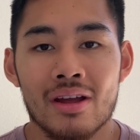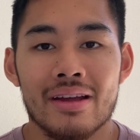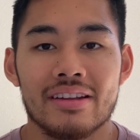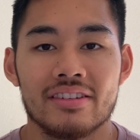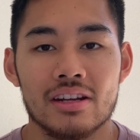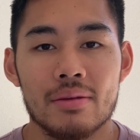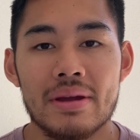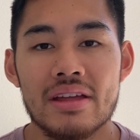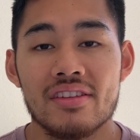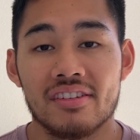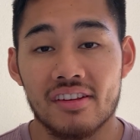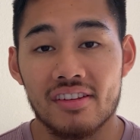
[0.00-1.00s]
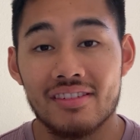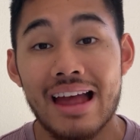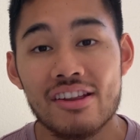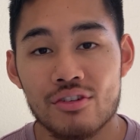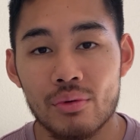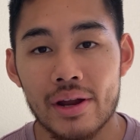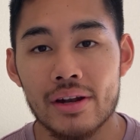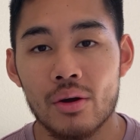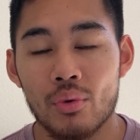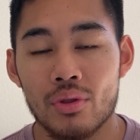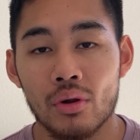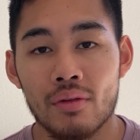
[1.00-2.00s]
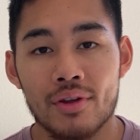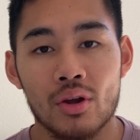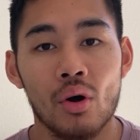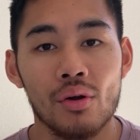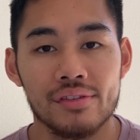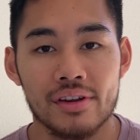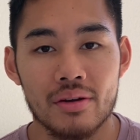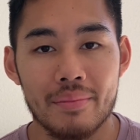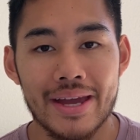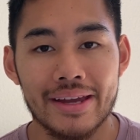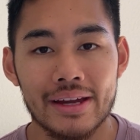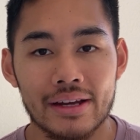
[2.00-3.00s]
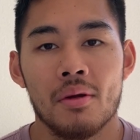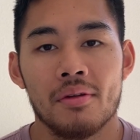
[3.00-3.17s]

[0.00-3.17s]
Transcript: is going to be the success rate with all of the calls that you're making.